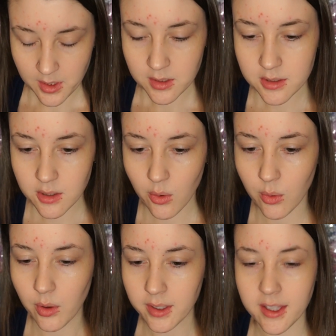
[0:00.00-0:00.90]

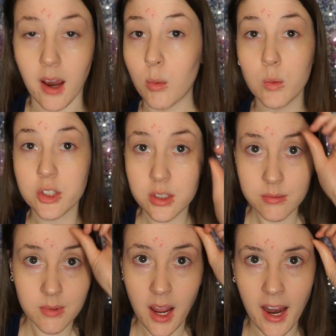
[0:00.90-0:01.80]
So yeah, which
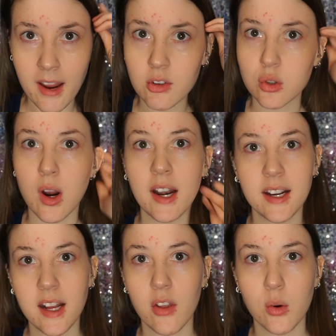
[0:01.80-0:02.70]
I haven't tried
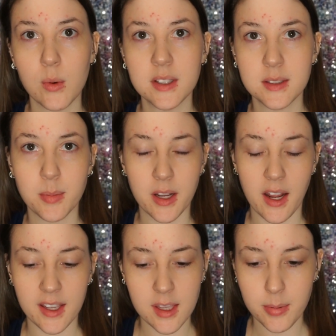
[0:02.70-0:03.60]
any other ones, but
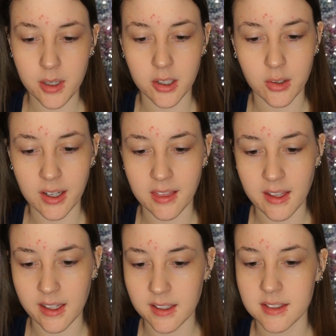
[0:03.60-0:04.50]
I keep hearing great
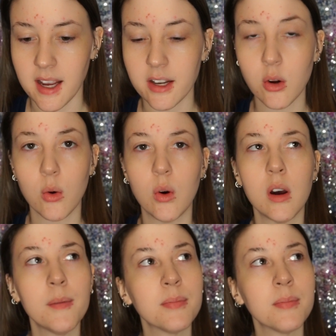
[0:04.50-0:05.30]
things. I know,